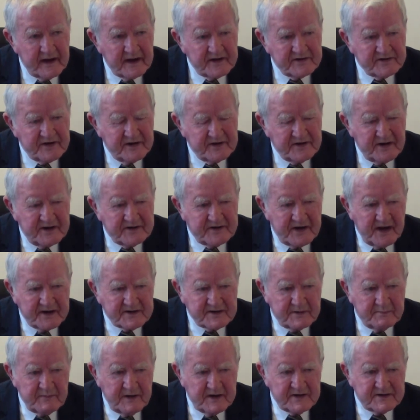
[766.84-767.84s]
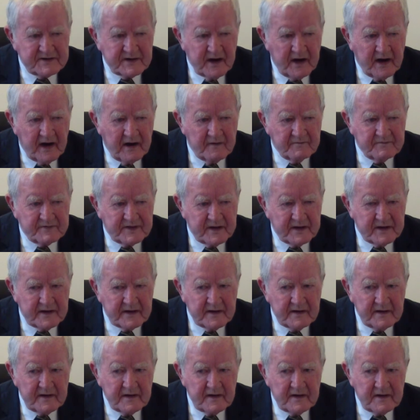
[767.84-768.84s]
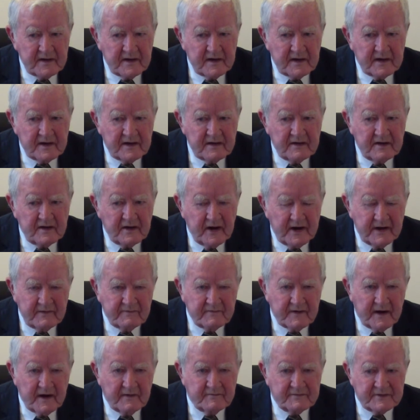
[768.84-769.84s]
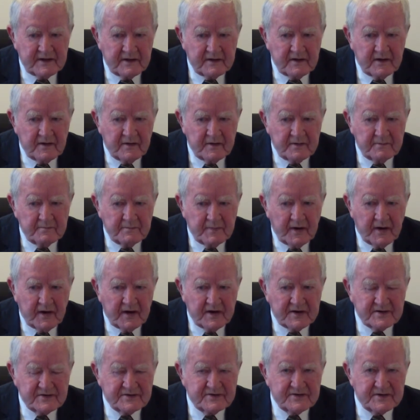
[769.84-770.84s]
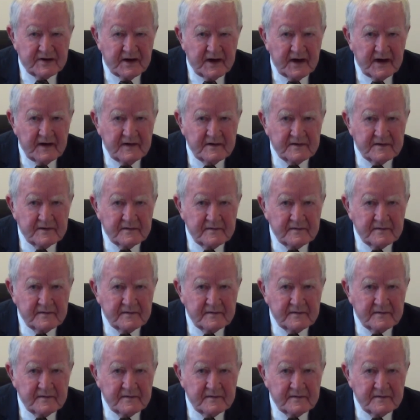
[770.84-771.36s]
to the detriment of the life of the unborn child.